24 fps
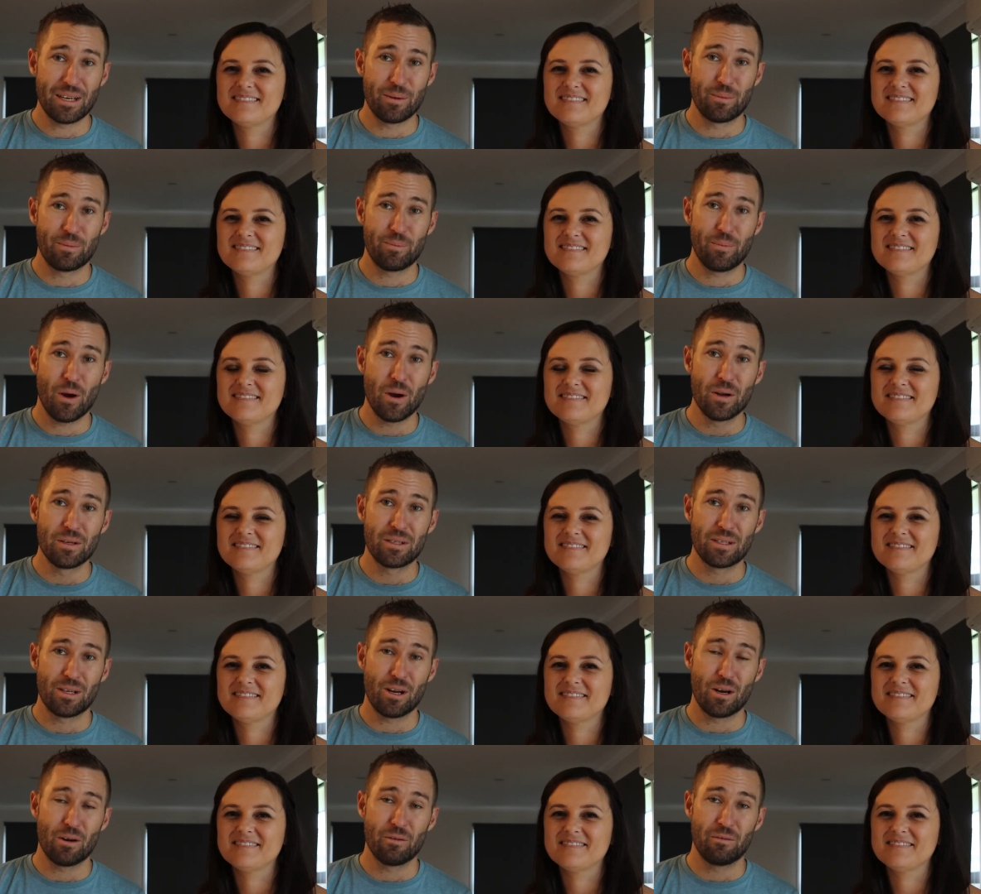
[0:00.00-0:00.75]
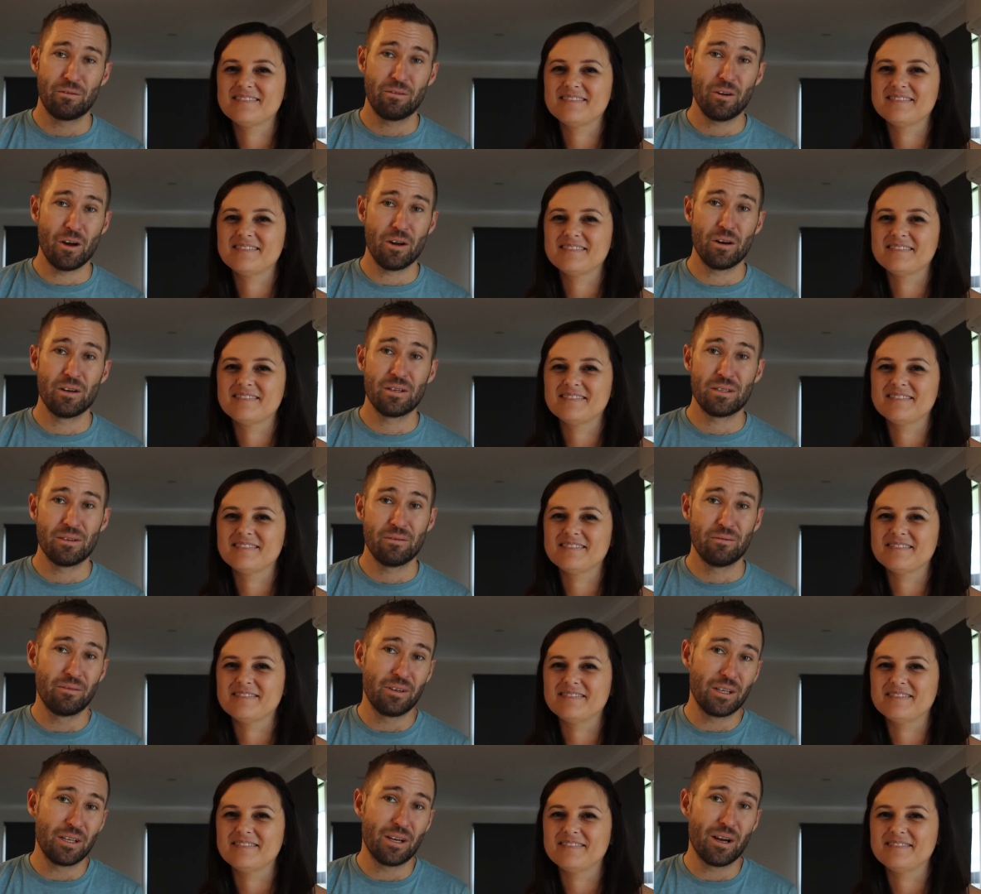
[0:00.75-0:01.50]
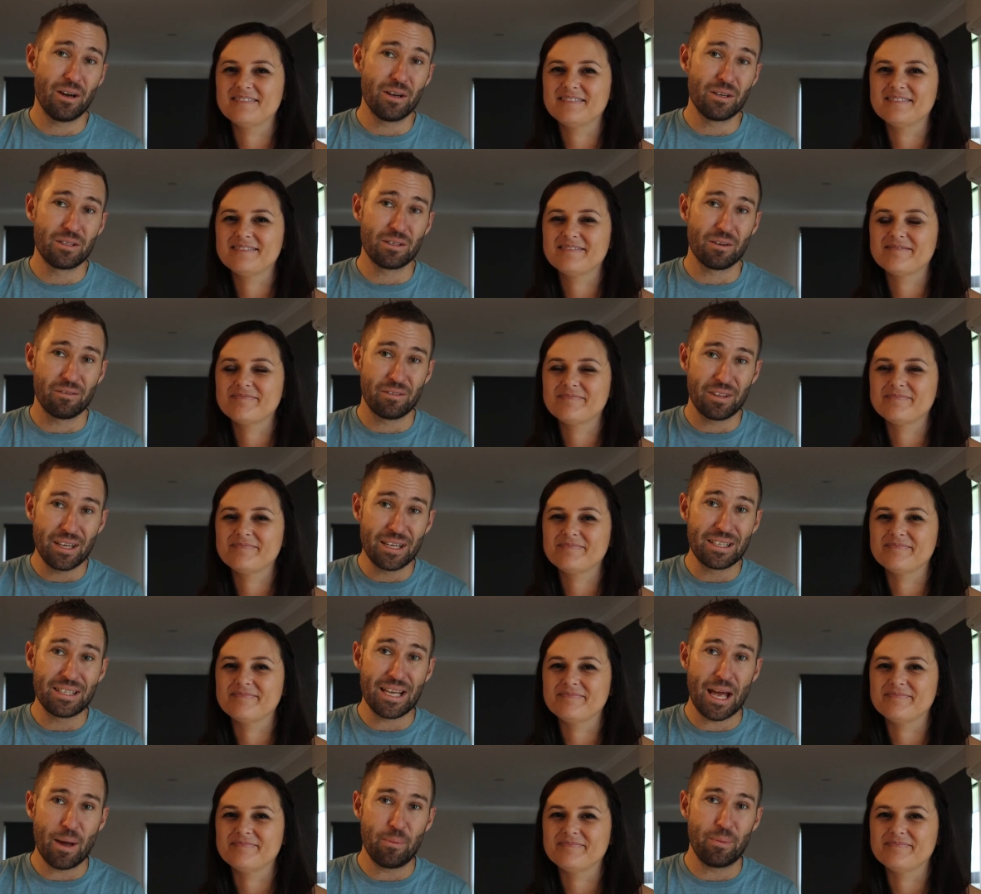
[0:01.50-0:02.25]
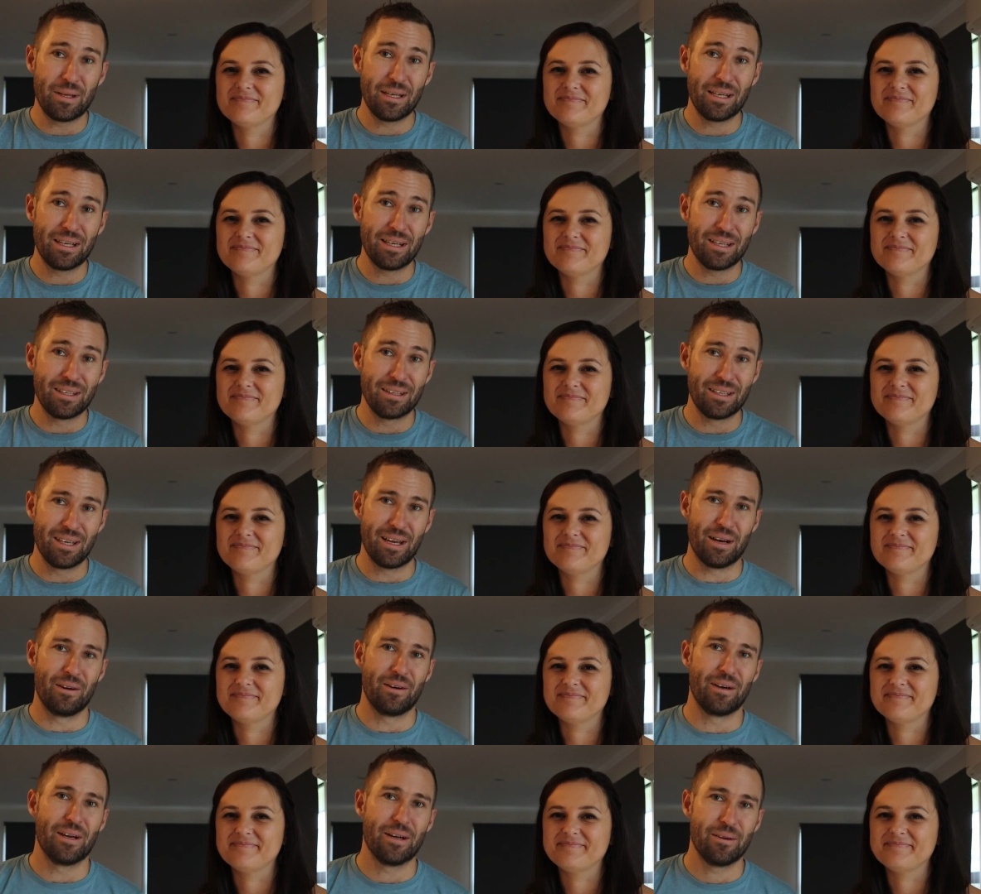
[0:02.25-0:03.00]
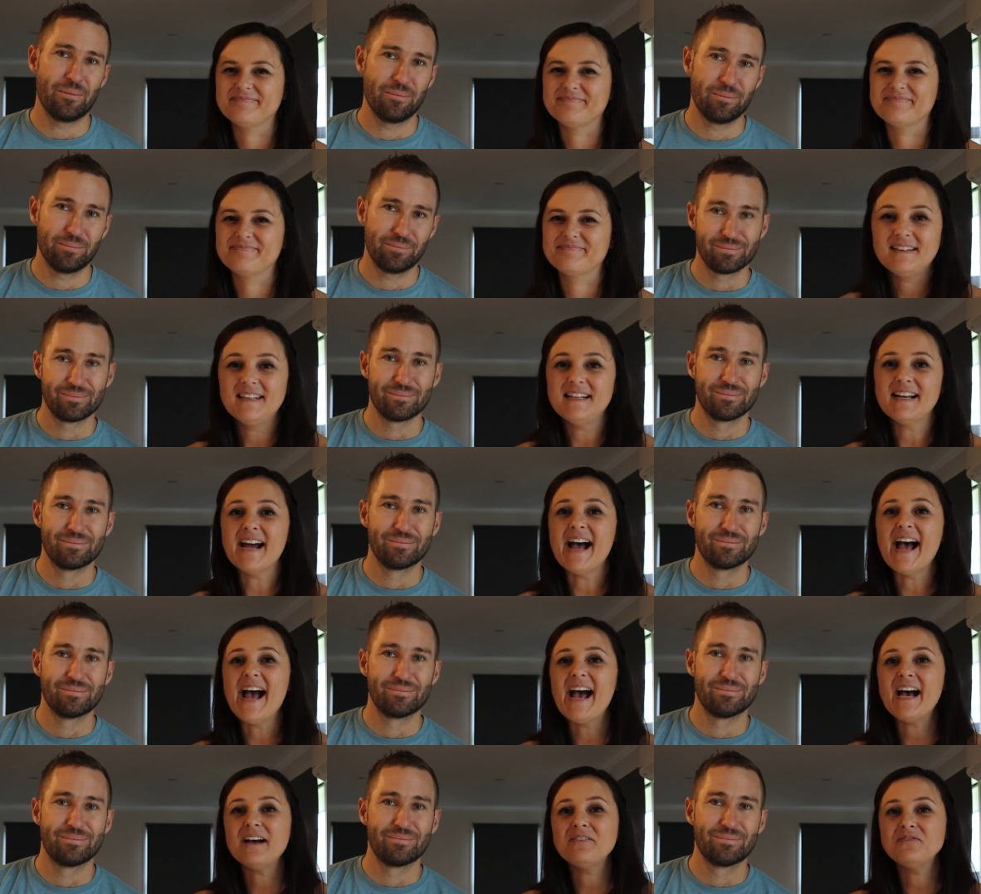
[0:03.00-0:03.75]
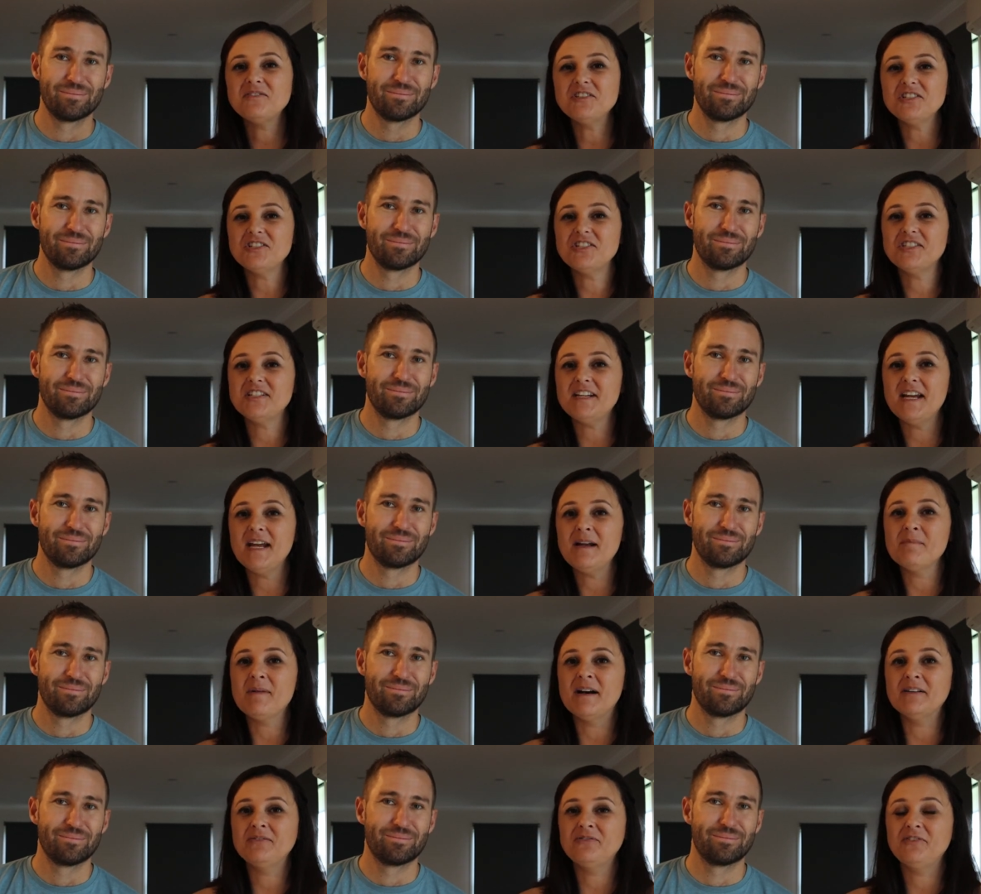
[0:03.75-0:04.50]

Speaker 1: and post a lot of photos and videos of things happening in the area
Speaker 2: then I have to share my